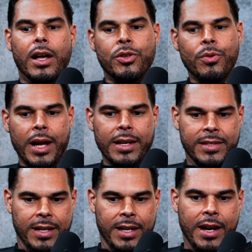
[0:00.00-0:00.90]
You and I
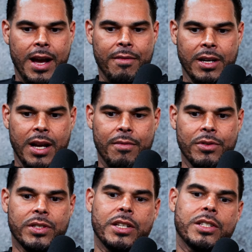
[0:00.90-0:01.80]
sitting here having a
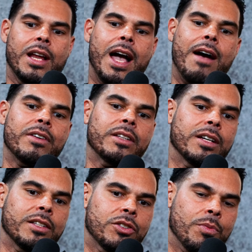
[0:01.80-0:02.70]
conversation, having
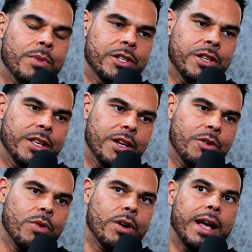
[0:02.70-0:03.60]
done so much of the inner
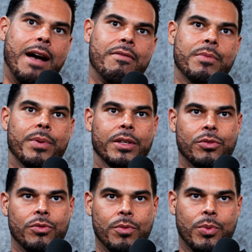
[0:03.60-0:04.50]
work, having been
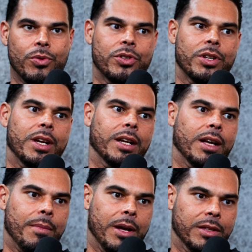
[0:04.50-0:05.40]
through the bullshit and
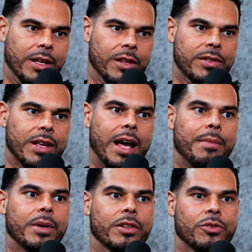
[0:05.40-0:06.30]
come out the other
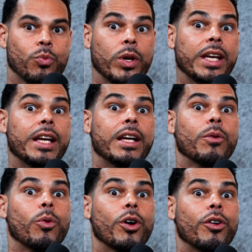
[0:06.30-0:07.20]
side because we
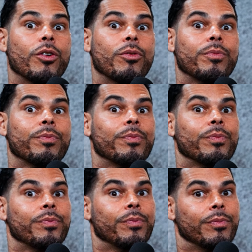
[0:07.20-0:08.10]
were
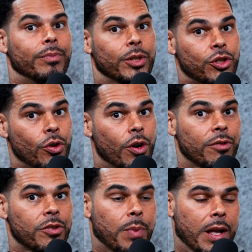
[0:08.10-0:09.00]
mature and
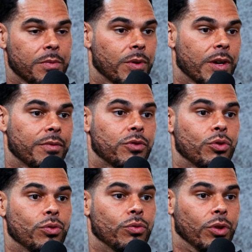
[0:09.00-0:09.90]
responsible enough
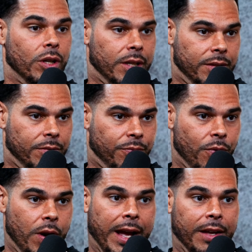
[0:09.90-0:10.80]
to look
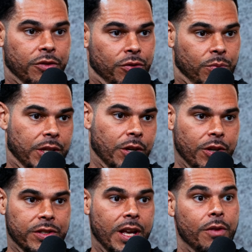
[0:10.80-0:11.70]
for answers within
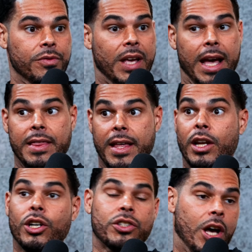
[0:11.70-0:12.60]
ourselves and then
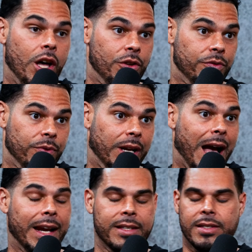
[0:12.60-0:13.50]
look to others for
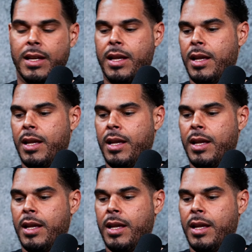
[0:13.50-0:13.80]
guidance.